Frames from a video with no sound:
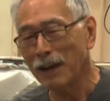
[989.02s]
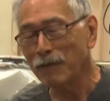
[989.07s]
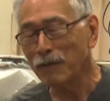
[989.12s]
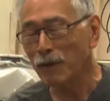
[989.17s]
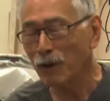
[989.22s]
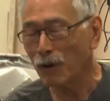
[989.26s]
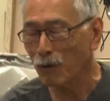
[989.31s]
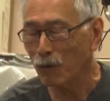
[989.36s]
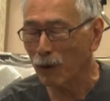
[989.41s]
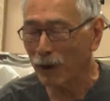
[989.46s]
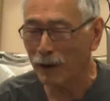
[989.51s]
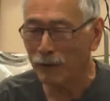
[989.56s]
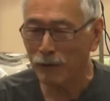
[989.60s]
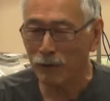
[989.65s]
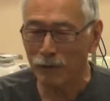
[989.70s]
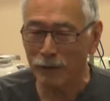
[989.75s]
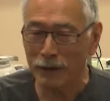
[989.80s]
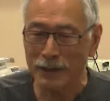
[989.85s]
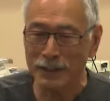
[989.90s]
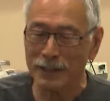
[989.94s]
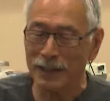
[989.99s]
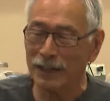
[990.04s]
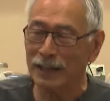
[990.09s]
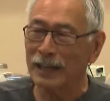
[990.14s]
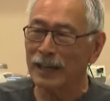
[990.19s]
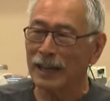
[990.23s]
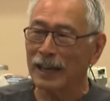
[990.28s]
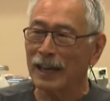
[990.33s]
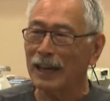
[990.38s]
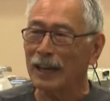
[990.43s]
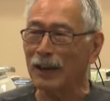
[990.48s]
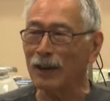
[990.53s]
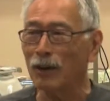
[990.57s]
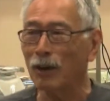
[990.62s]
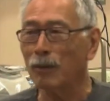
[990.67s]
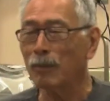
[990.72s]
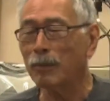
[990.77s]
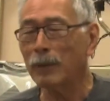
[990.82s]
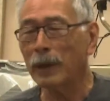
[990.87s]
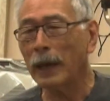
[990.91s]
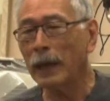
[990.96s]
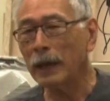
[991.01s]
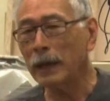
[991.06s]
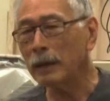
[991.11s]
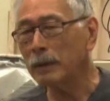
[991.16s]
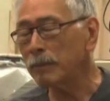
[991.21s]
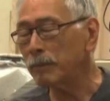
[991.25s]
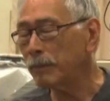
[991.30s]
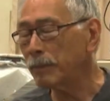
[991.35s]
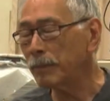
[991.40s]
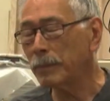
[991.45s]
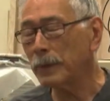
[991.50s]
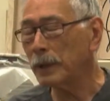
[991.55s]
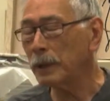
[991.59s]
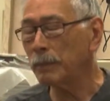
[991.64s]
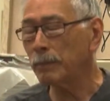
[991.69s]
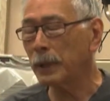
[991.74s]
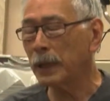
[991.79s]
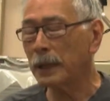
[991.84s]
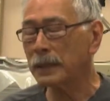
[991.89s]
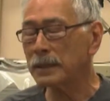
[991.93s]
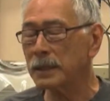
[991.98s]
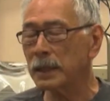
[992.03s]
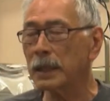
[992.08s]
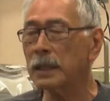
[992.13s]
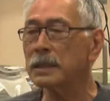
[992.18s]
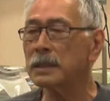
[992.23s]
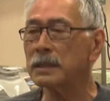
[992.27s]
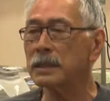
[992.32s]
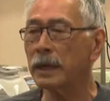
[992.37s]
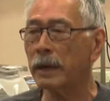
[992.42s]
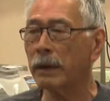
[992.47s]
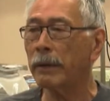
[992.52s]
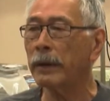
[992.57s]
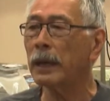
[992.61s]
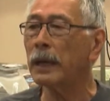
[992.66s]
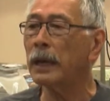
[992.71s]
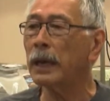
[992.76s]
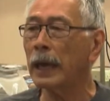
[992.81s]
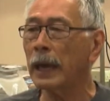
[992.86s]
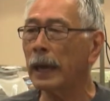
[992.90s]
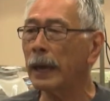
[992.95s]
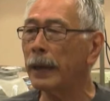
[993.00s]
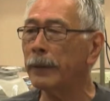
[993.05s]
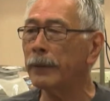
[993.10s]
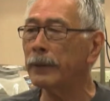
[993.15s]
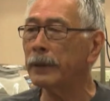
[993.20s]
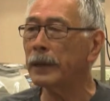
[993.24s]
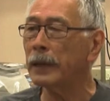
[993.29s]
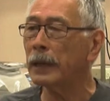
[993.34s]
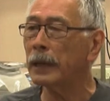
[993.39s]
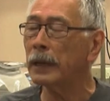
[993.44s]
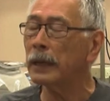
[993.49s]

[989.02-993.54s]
for whatever reason, and because of the hysteria and